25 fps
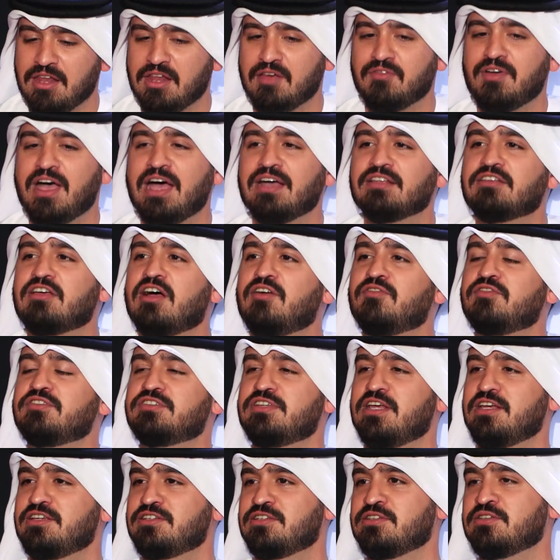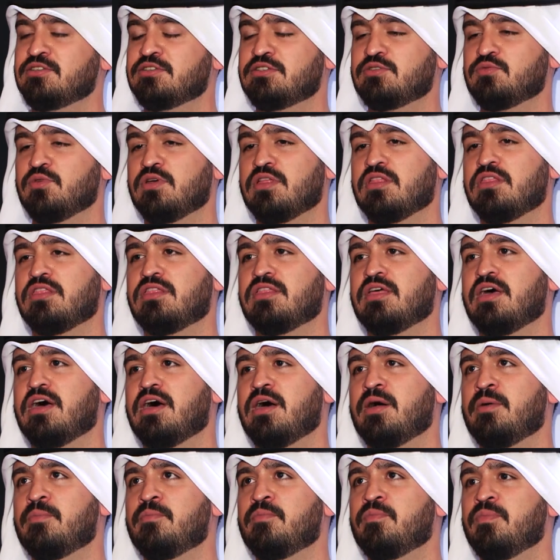And I've had conversations with
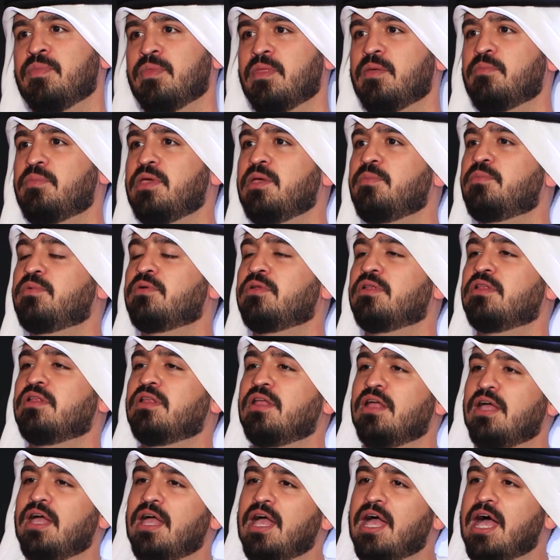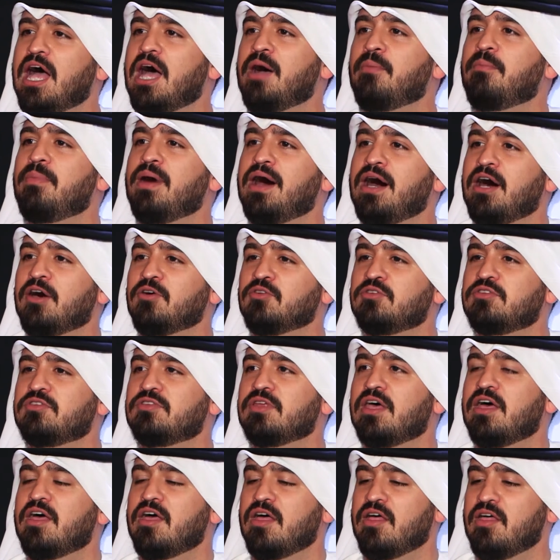people about
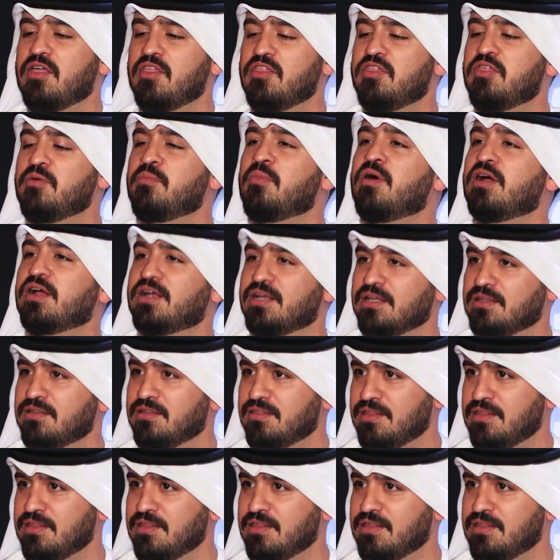the market,